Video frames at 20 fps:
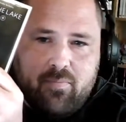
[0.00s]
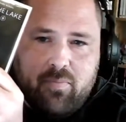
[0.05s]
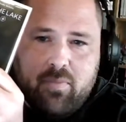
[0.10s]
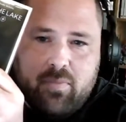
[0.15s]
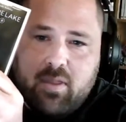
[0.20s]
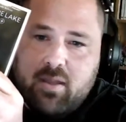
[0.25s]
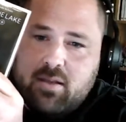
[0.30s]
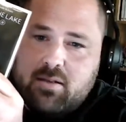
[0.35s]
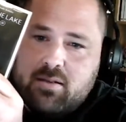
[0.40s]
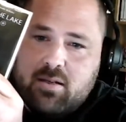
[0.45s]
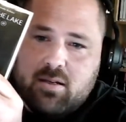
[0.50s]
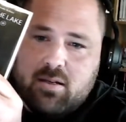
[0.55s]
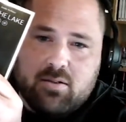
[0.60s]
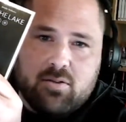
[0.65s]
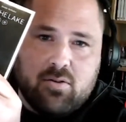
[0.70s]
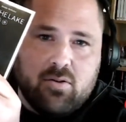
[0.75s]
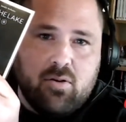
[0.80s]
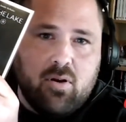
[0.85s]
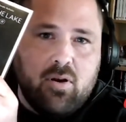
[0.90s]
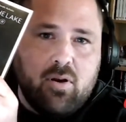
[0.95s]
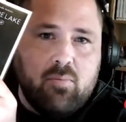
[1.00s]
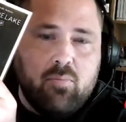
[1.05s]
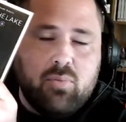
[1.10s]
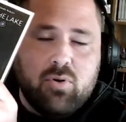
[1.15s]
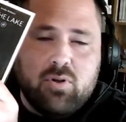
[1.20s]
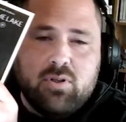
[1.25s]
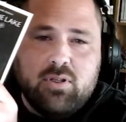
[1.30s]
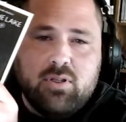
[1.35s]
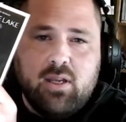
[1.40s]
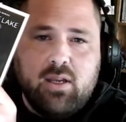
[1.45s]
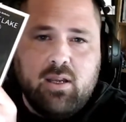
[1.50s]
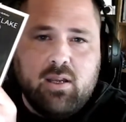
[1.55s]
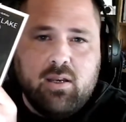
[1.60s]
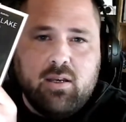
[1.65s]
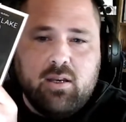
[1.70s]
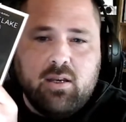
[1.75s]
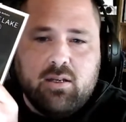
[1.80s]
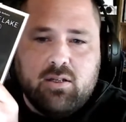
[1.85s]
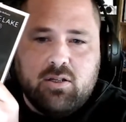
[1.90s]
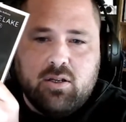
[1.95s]
These things are in pristine
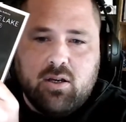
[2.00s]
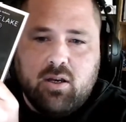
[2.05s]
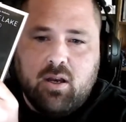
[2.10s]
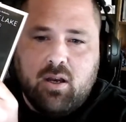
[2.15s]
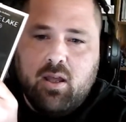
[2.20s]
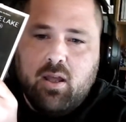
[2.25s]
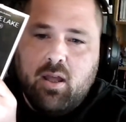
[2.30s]
condition.